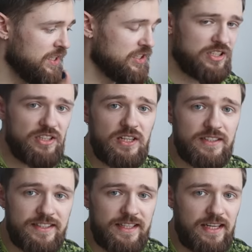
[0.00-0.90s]

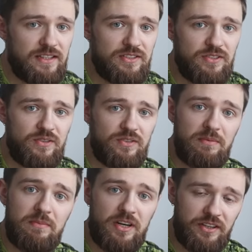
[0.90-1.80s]
slots into the
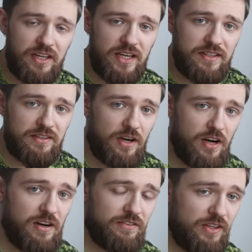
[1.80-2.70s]
market
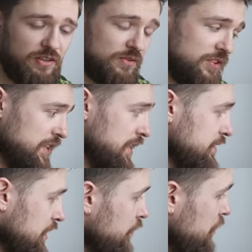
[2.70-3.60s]
of
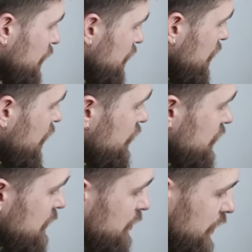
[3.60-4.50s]
EUCs. And we will, you know,
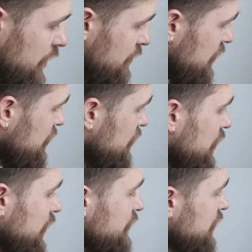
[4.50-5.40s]
deeply go into
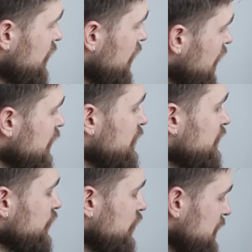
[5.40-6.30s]
all of the
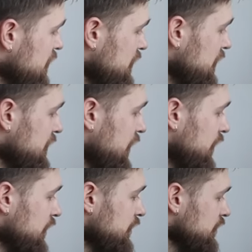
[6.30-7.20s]
performance
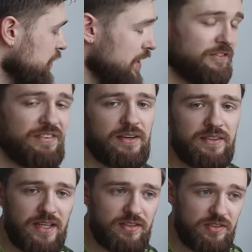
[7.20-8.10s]
details, what I
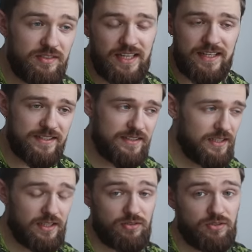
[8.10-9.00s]
found out in
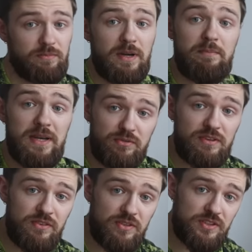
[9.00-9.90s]
testing during my main
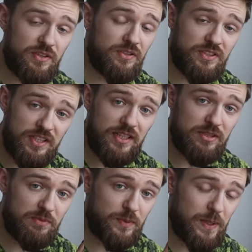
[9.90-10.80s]
review, so stay
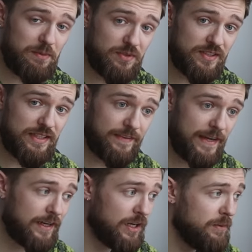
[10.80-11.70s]
subscribed to see
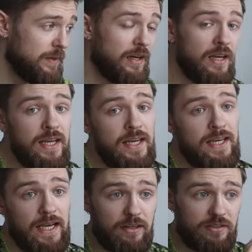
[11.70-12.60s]
that coming,
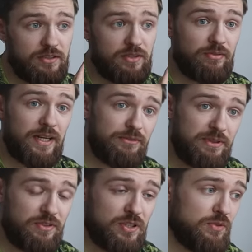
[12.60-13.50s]
and also the Ride
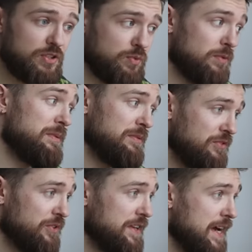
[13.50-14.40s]
review, which will be
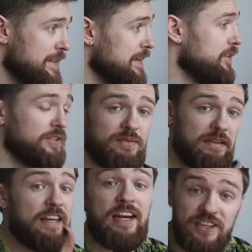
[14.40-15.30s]
before that, and also the
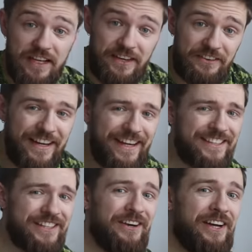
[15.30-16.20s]
Teardown.
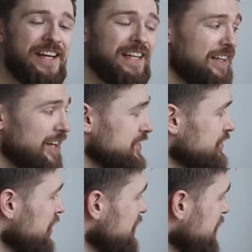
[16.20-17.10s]
So lots
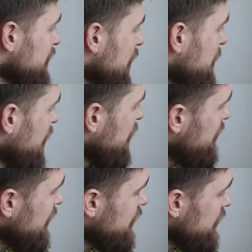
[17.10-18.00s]
of content coming on the
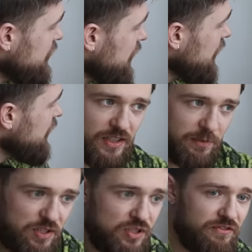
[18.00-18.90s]
V13.
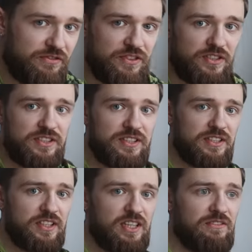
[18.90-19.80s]
Let me just
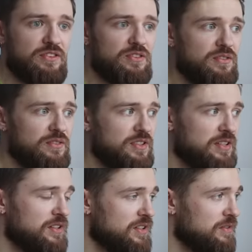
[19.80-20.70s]
first give you
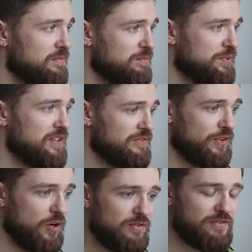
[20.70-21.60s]
the brief
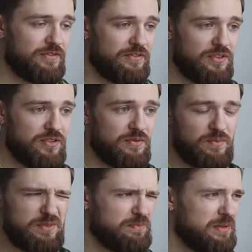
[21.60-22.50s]
overview,
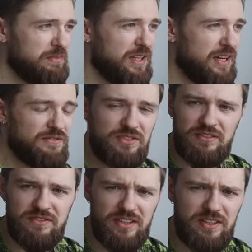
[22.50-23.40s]
which probably I should
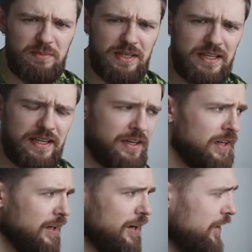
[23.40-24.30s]
have done in the beginning,
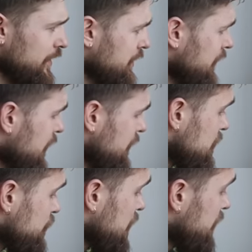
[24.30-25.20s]
on
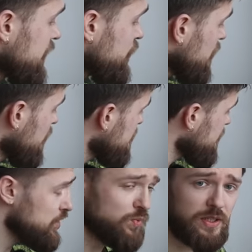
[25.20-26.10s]
this wheel. This wheel is
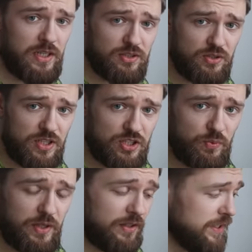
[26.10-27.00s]
a 22-inch
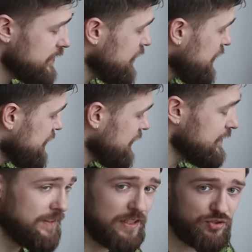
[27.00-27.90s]
wheel. It's a
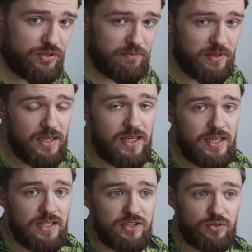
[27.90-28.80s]
16-inch rim,
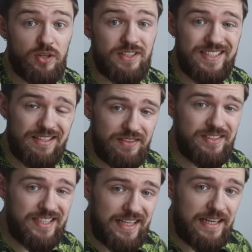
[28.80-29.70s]
so not
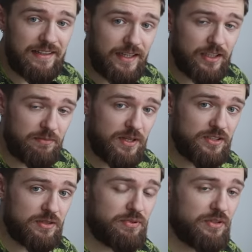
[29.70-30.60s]
17 like the
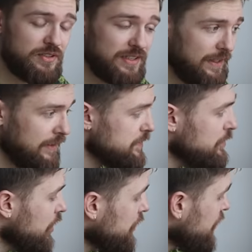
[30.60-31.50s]
Master Pro, slightly
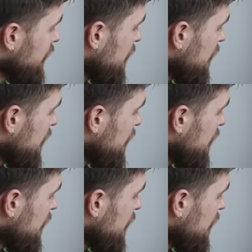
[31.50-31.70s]
smaller,